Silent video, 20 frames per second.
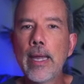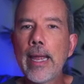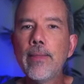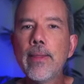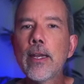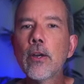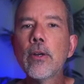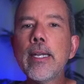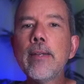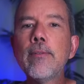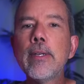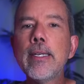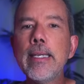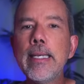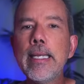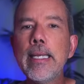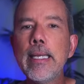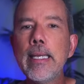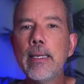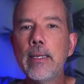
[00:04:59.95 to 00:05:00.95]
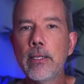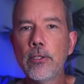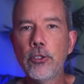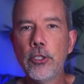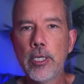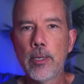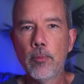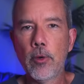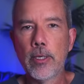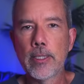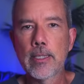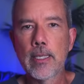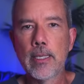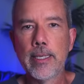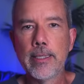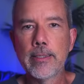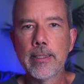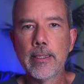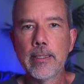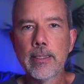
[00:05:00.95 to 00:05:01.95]
and they even need a GMRS
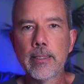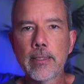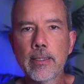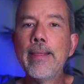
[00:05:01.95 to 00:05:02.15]
license.